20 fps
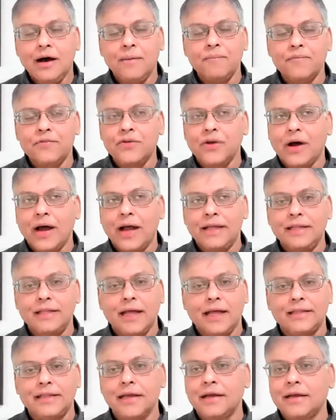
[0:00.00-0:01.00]
So
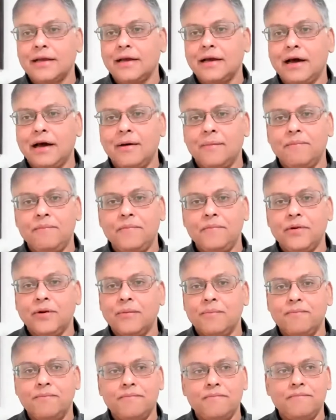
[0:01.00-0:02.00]
I think, I
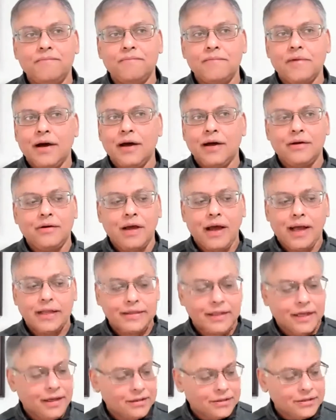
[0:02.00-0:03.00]

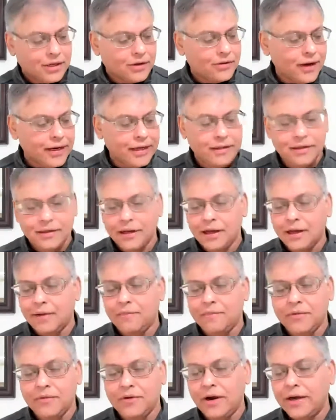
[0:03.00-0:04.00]
think it's a great
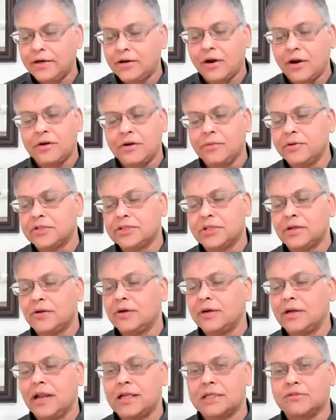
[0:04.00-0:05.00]
contribution over
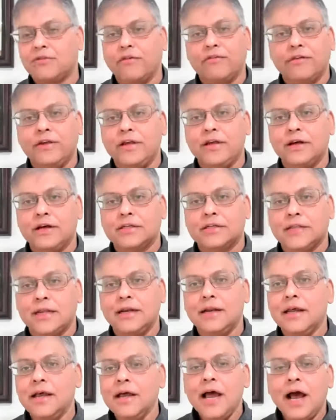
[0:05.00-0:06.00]
the last 50 years.
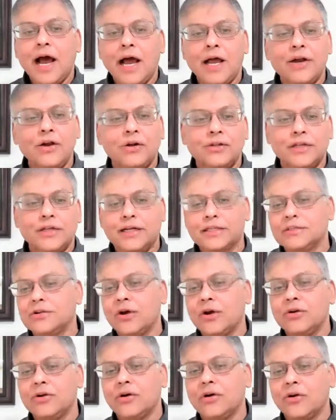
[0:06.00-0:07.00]
And I know that it's
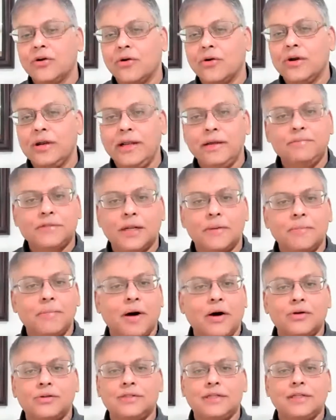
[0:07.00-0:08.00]
going to grow leaps and
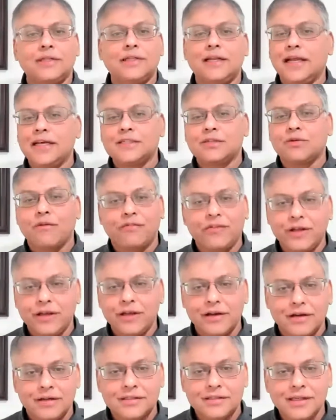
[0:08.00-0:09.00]
bounds in the next 50
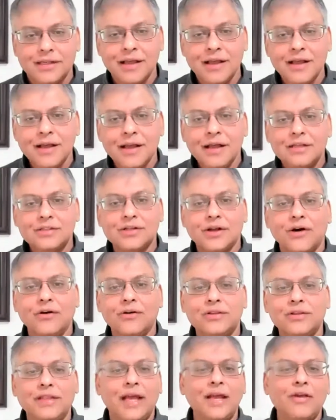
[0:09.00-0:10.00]
years. So
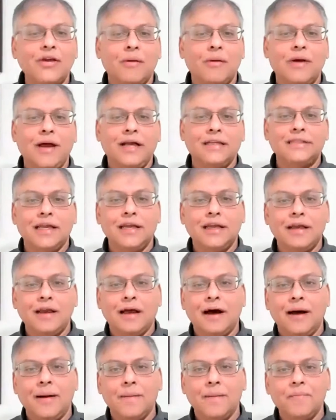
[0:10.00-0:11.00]
thank you, Abhayaji.
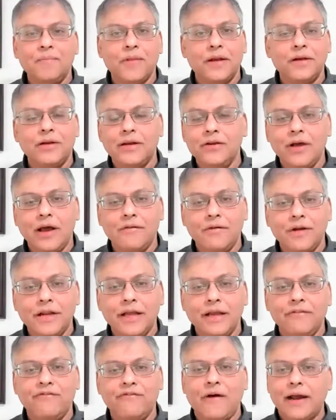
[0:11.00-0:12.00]
Did you have
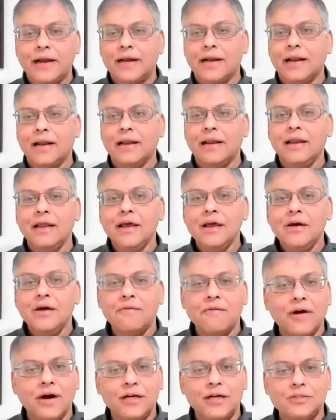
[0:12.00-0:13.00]
any final
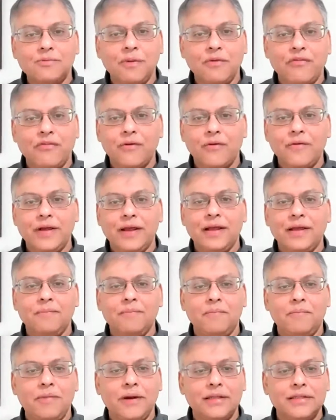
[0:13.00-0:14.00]
words before we
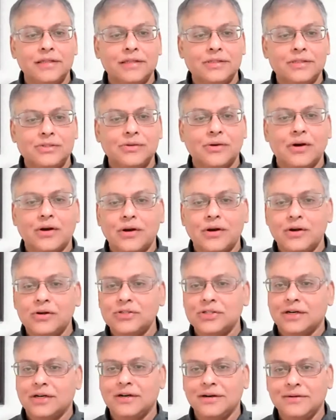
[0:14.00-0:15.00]
bring this to a closure?